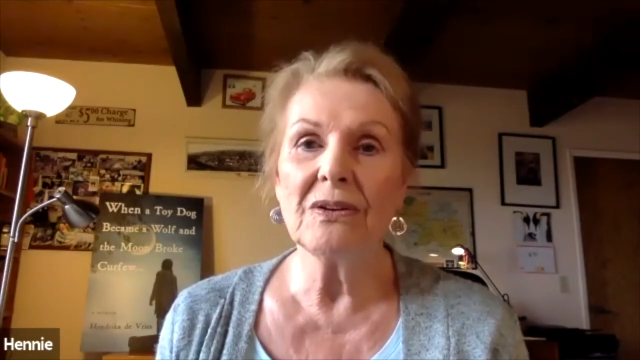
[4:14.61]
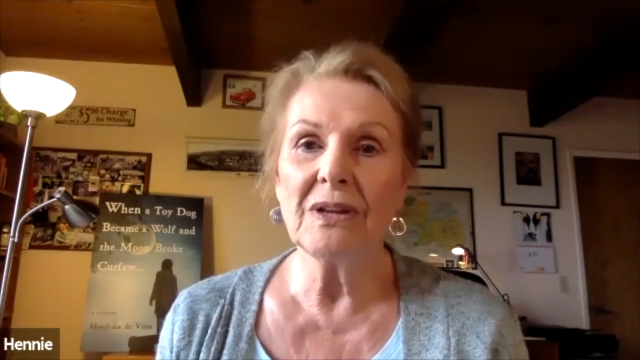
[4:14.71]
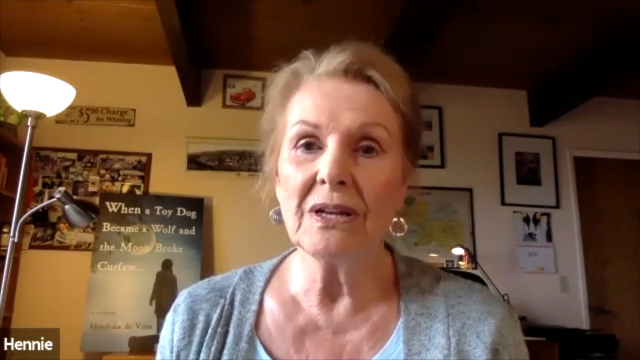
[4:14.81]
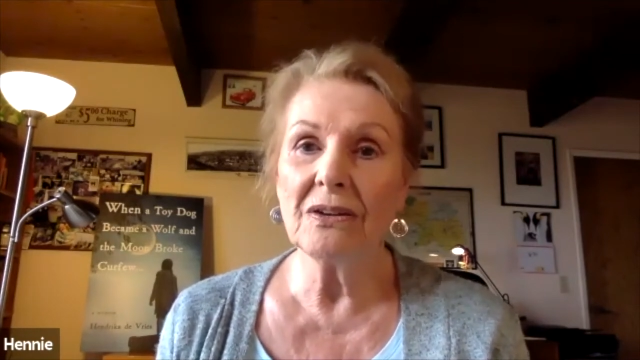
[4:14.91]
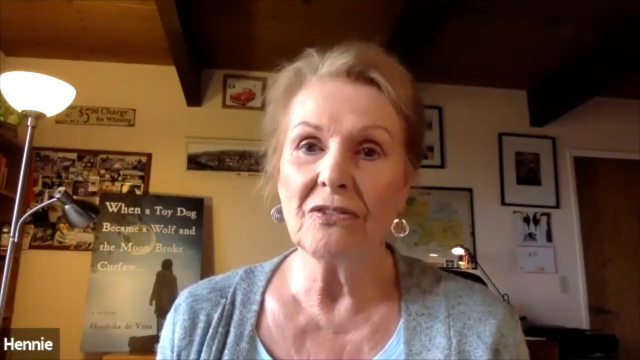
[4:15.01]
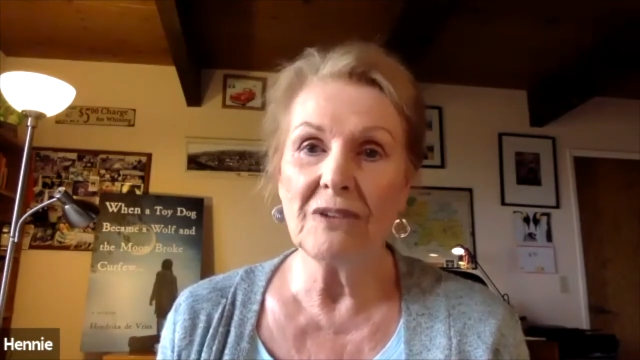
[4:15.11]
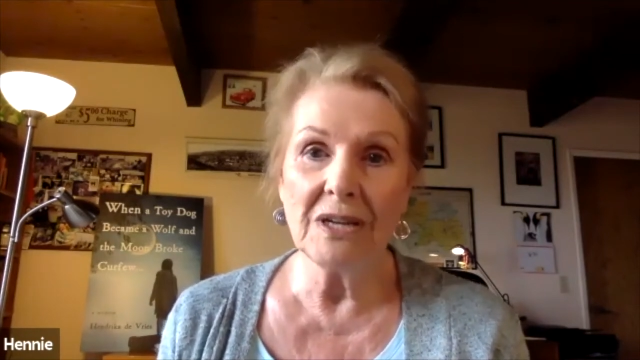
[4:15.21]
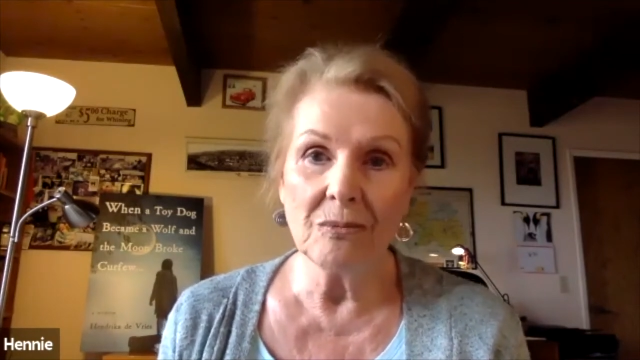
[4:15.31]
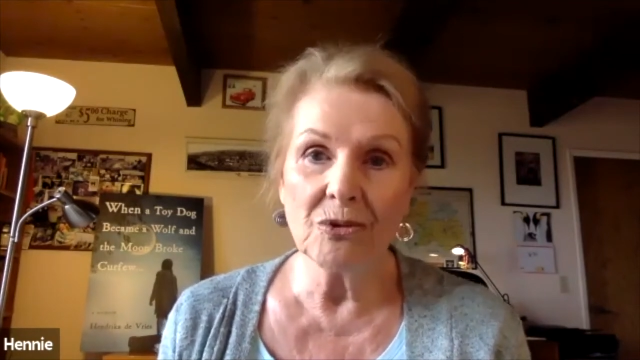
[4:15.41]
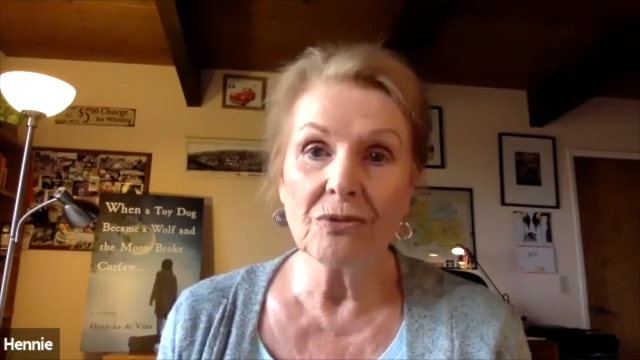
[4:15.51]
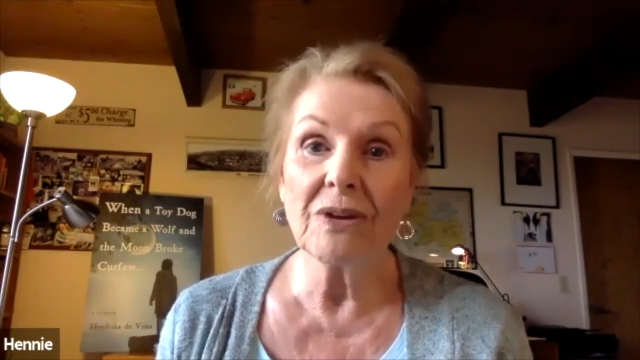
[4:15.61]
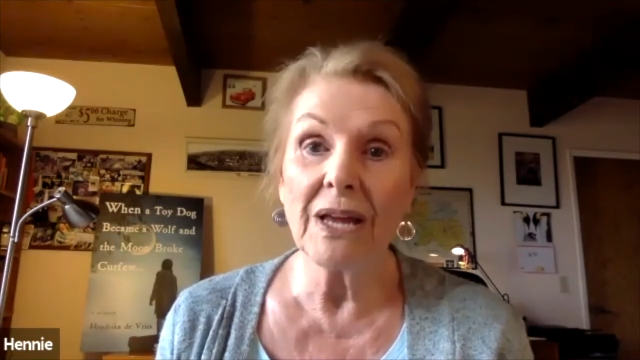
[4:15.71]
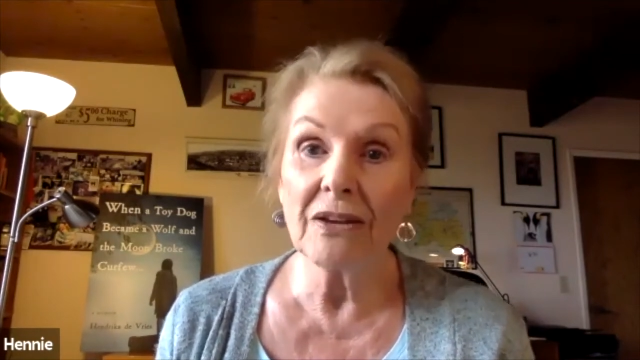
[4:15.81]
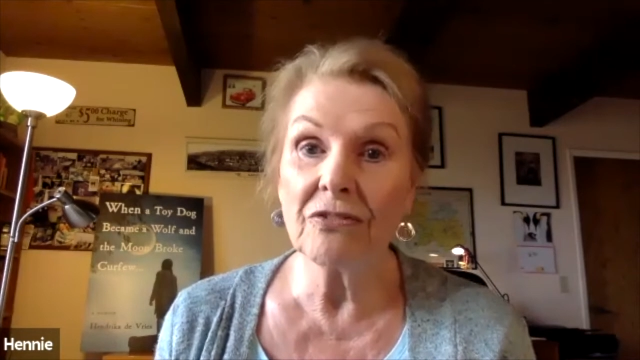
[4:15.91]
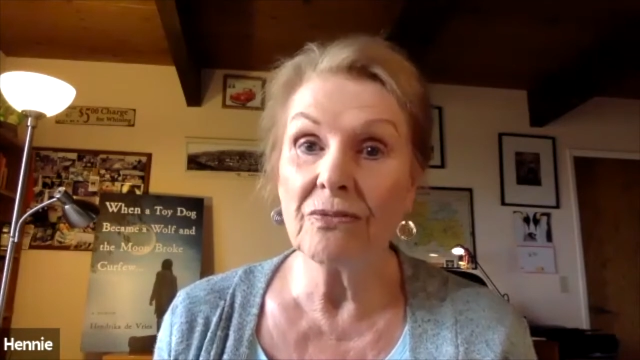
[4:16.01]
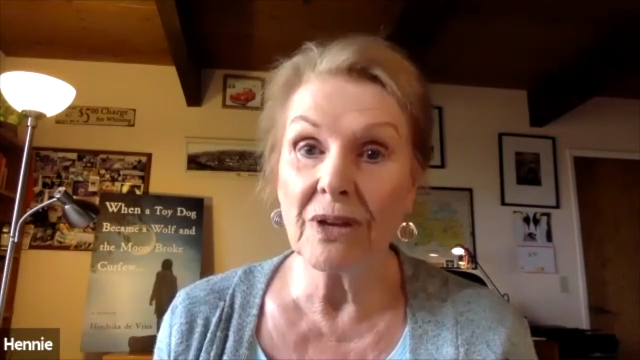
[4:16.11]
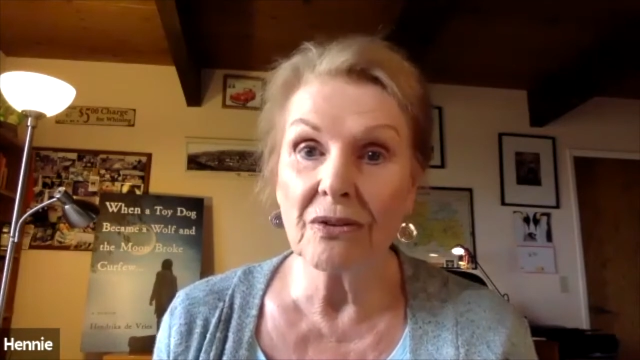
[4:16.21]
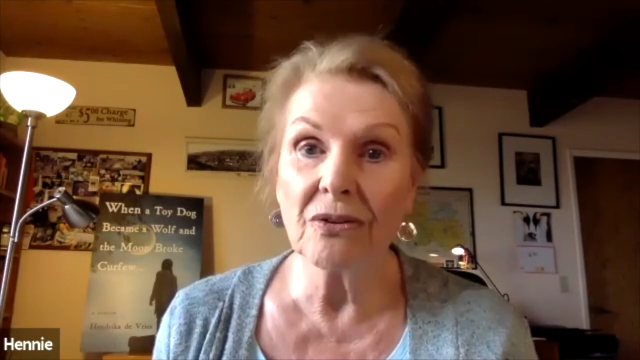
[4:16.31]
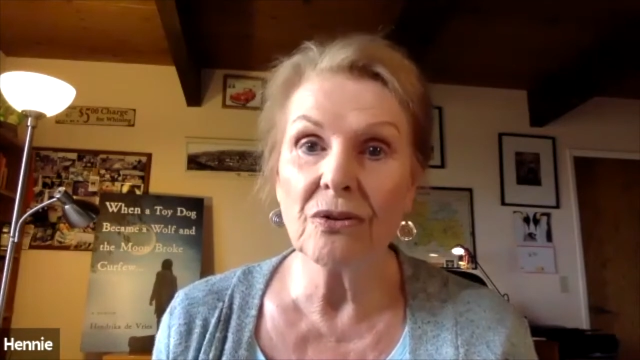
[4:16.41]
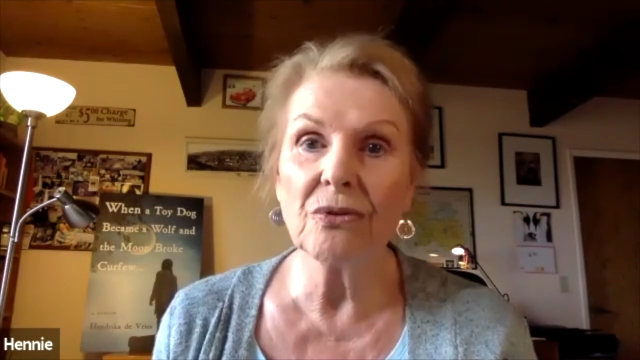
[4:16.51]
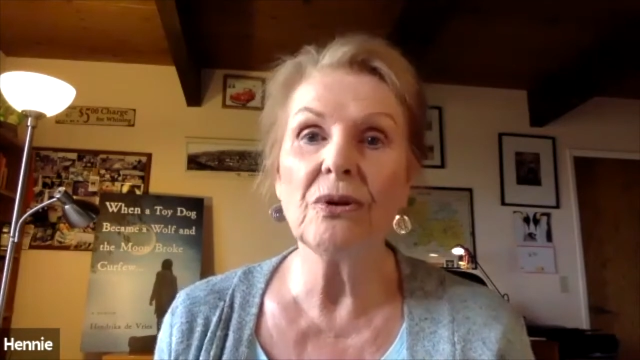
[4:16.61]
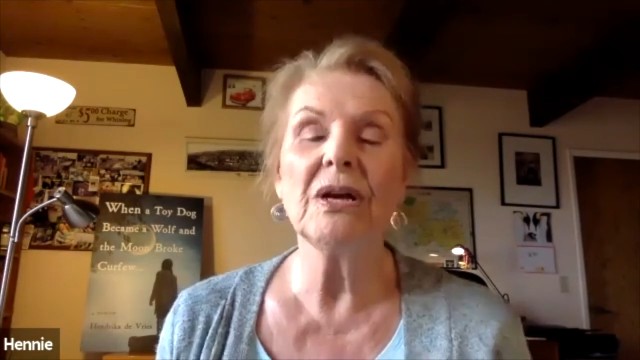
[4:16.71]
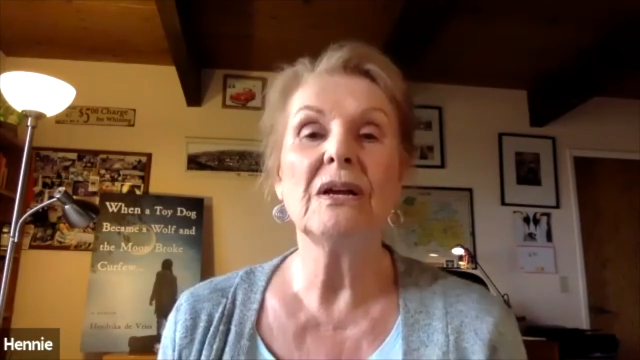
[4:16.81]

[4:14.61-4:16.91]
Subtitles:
that is deemed of less value